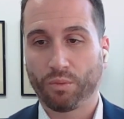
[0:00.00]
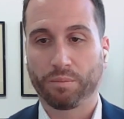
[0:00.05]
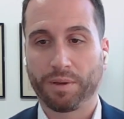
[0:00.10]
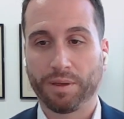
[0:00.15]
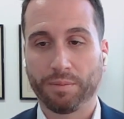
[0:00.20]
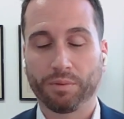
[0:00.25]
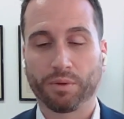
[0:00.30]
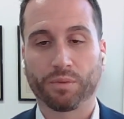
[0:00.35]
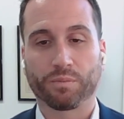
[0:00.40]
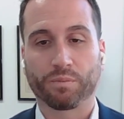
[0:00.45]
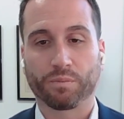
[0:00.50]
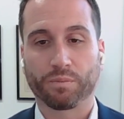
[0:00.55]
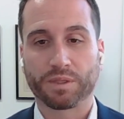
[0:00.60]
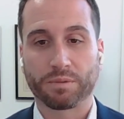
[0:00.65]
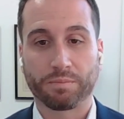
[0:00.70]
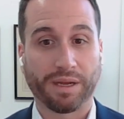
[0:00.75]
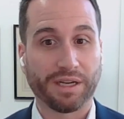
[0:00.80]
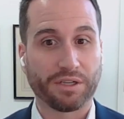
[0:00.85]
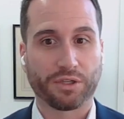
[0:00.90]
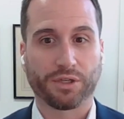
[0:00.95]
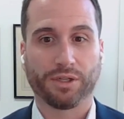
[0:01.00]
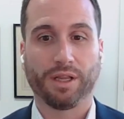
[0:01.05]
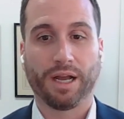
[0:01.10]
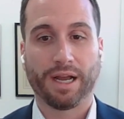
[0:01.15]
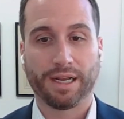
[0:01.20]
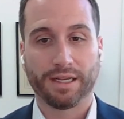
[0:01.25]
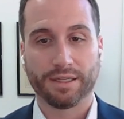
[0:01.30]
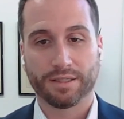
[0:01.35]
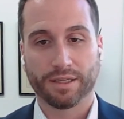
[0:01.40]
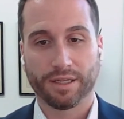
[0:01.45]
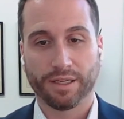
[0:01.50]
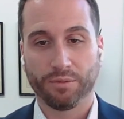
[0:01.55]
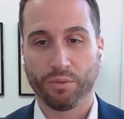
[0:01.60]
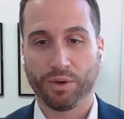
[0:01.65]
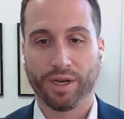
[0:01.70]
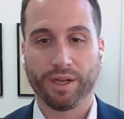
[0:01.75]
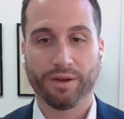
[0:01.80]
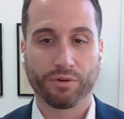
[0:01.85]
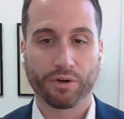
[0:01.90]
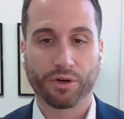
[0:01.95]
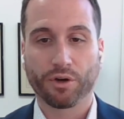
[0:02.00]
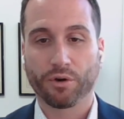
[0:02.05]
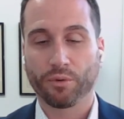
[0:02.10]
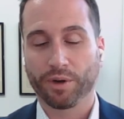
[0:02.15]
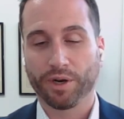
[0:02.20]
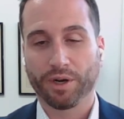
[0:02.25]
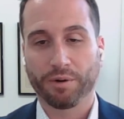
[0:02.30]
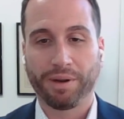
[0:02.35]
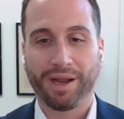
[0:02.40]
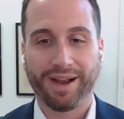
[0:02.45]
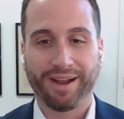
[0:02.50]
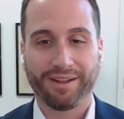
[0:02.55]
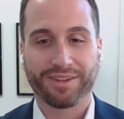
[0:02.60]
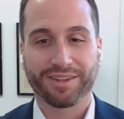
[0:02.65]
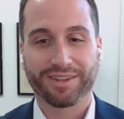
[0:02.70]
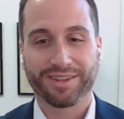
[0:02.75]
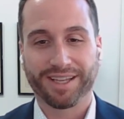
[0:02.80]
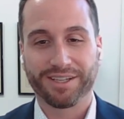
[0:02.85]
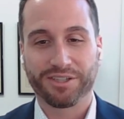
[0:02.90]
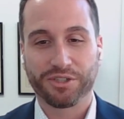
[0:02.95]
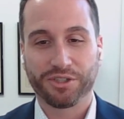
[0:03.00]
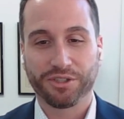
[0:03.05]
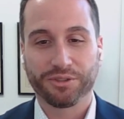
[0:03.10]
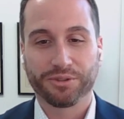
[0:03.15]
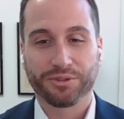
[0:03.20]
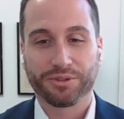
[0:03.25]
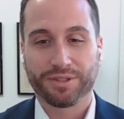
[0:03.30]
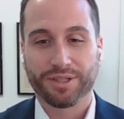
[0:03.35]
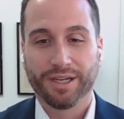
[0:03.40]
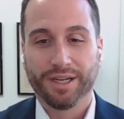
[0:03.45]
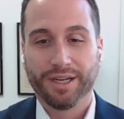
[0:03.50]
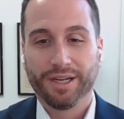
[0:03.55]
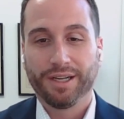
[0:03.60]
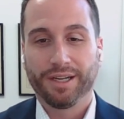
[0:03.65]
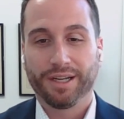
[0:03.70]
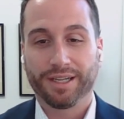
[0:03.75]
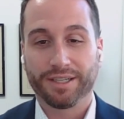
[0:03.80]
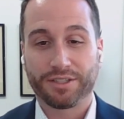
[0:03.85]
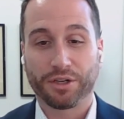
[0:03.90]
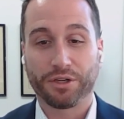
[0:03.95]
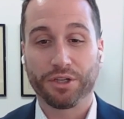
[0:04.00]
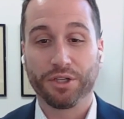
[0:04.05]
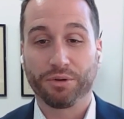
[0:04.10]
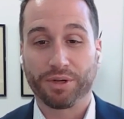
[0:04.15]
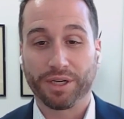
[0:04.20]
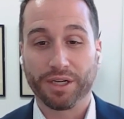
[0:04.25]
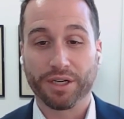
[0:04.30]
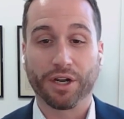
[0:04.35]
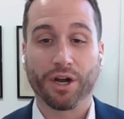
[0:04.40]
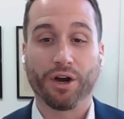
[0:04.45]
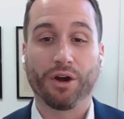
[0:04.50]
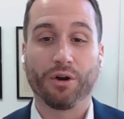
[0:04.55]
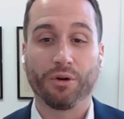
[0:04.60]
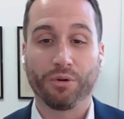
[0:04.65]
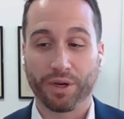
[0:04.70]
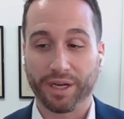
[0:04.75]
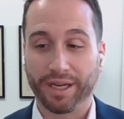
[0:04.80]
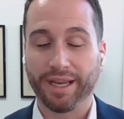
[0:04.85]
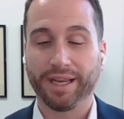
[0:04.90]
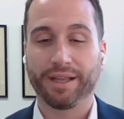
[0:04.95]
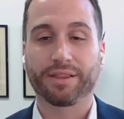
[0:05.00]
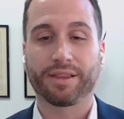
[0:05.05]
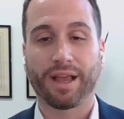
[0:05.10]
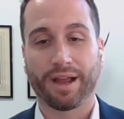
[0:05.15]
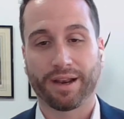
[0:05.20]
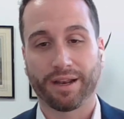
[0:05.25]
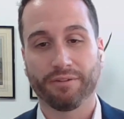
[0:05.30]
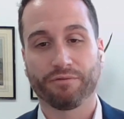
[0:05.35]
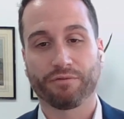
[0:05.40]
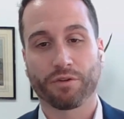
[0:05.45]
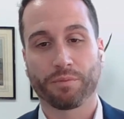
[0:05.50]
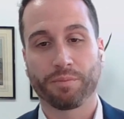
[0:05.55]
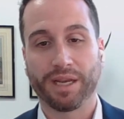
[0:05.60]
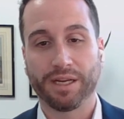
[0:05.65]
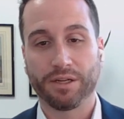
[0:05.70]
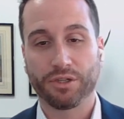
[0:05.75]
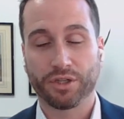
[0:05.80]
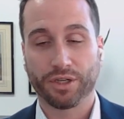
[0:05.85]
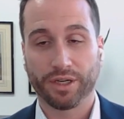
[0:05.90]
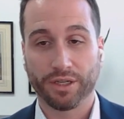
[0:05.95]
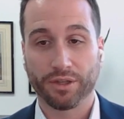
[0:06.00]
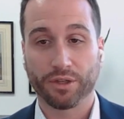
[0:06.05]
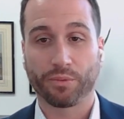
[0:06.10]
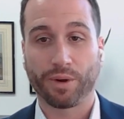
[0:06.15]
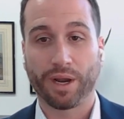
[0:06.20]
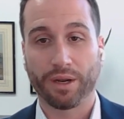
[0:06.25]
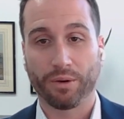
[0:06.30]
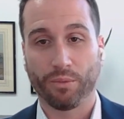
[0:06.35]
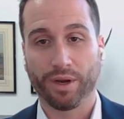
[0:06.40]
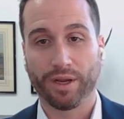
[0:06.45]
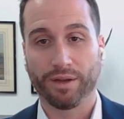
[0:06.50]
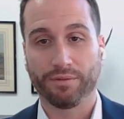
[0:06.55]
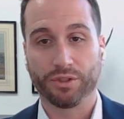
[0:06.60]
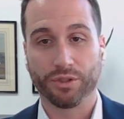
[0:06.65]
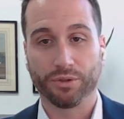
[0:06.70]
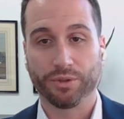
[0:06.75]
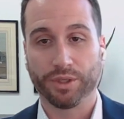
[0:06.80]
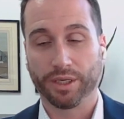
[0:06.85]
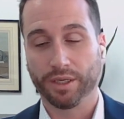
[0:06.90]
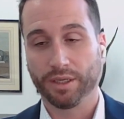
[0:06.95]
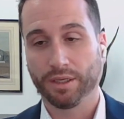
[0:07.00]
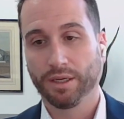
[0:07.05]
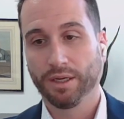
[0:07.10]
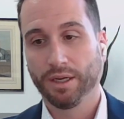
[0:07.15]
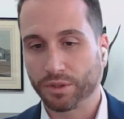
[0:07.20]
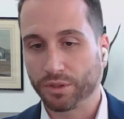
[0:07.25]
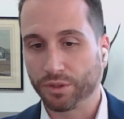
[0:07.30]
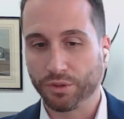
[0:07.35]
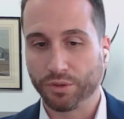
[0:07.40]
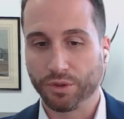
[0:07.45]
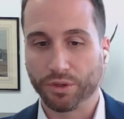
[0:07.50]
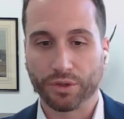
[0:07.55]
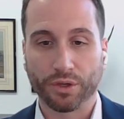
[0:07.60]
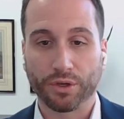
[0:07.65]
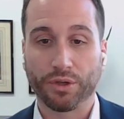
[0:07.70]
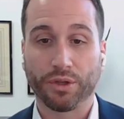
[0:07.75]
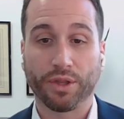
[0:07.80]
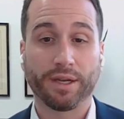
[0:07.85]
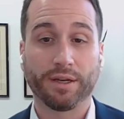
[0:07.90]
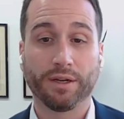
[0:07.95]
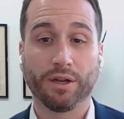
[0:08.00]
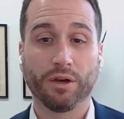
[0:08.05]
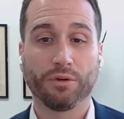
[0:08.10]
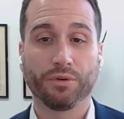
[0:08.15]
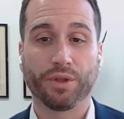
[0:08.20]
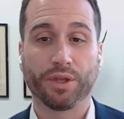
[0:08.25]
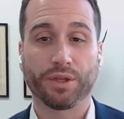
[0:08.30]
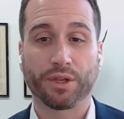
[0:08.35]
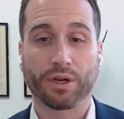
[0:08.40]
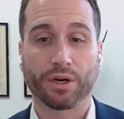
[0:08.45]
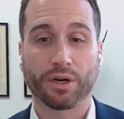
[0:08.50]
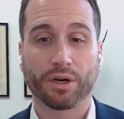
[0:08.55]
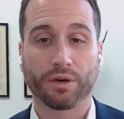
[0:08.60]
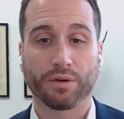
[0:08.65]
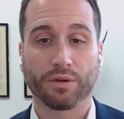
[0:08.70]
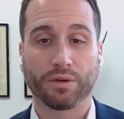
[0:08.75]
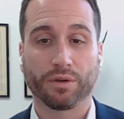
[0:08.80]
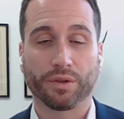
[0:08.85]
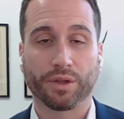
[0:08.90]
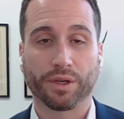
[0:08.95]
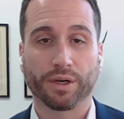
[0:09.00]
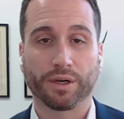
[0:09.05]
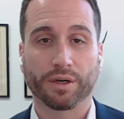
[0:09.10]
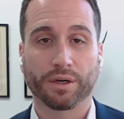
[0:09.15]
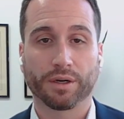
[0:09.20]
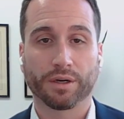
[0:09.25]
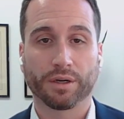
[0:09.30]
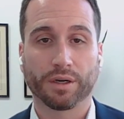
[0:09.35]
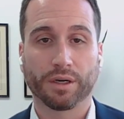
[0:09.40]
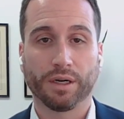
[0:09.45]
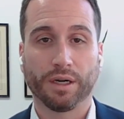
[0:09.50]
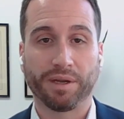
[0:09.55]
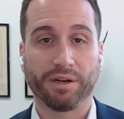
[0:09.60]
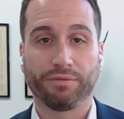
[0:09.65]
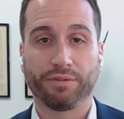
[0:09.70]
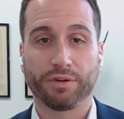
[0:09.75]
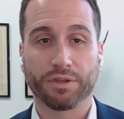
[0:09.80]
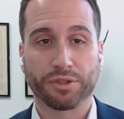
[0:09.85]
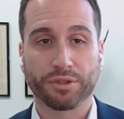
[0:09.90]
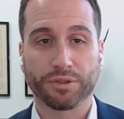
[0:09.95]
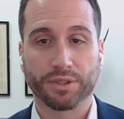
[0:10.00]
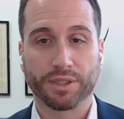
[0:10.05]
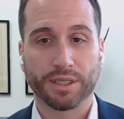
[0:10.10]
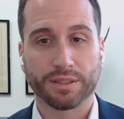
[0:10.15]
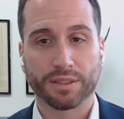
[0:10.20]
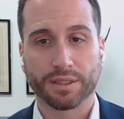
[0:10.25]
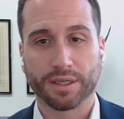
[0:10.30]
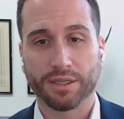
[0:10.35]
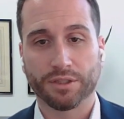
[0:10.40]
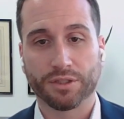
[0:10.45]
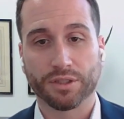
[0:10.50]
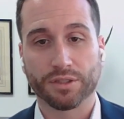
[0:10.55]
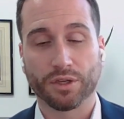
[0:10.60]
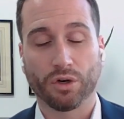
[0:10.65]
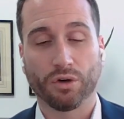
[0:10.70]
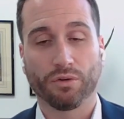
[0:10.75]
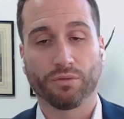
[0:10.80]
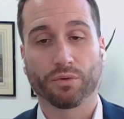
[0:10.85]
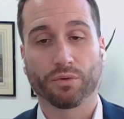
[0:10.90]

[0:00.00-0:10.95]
people specialize in whatever career path that they choose, is so you can go get that information in the right way of doing it. Do they know that their beneficiary designations